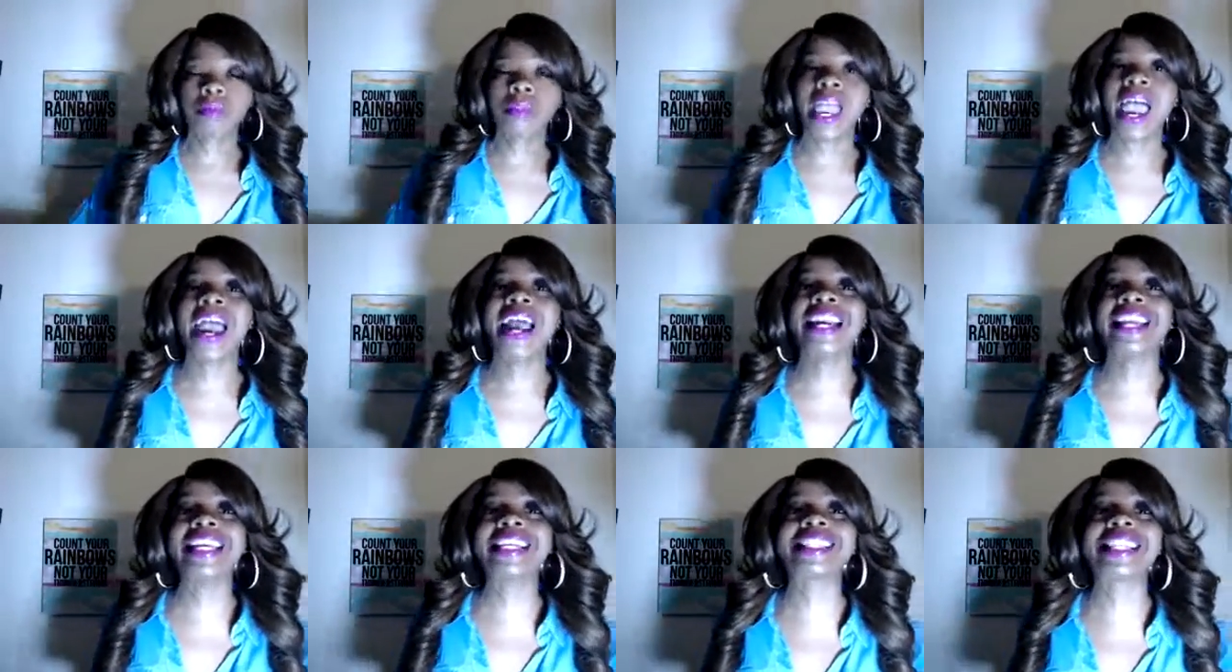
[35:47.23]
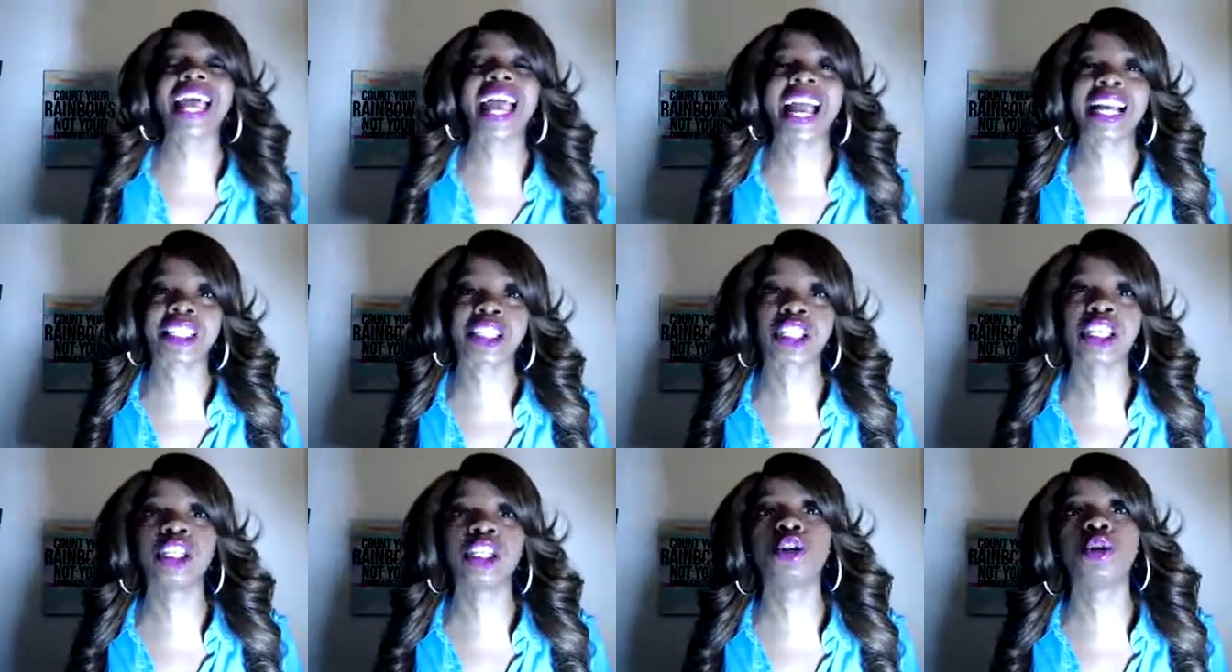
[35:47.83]
and he's
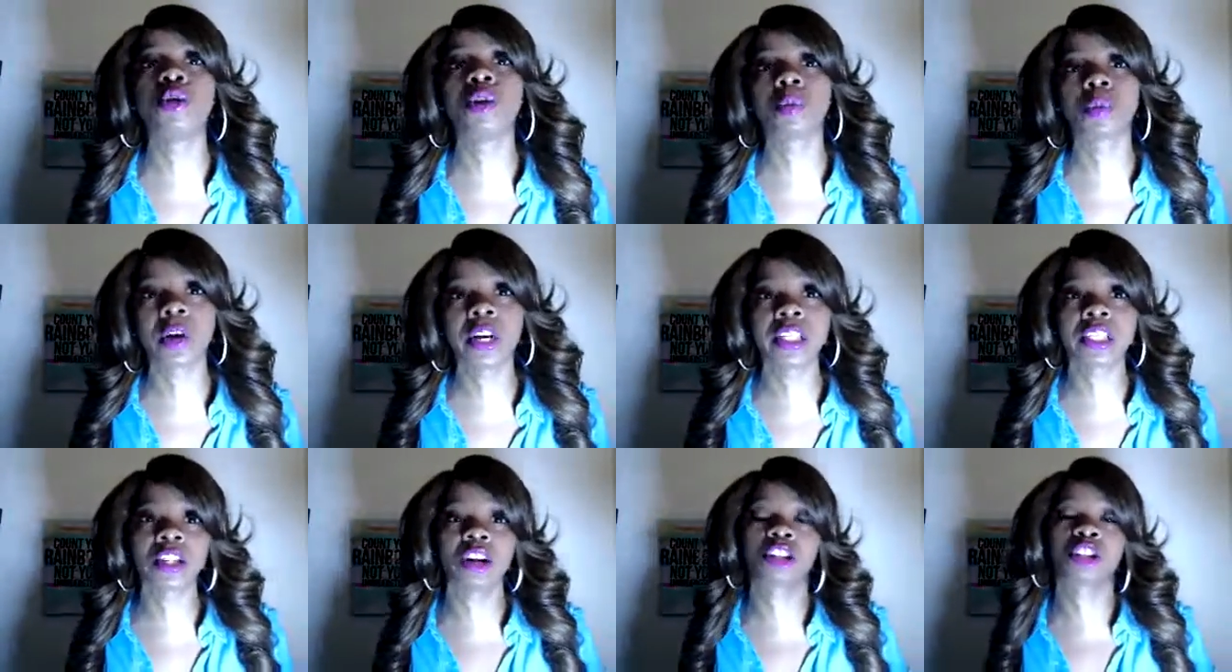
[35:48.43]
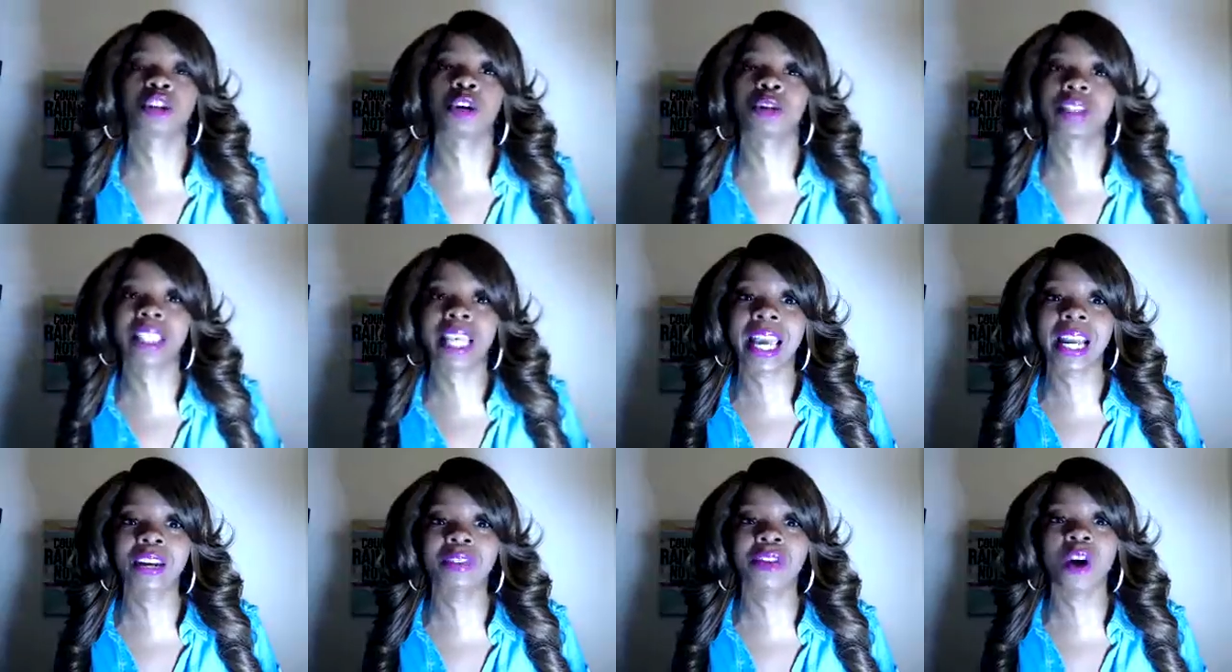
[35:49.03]
actually doing research on
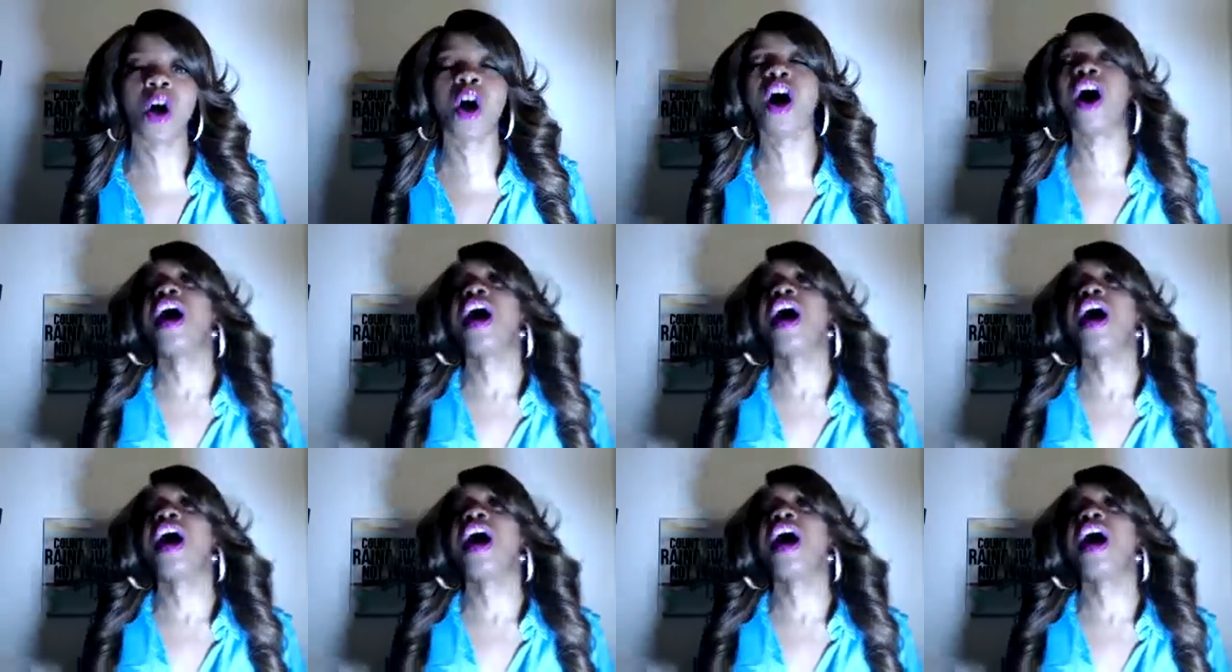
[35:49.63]
Sandoval.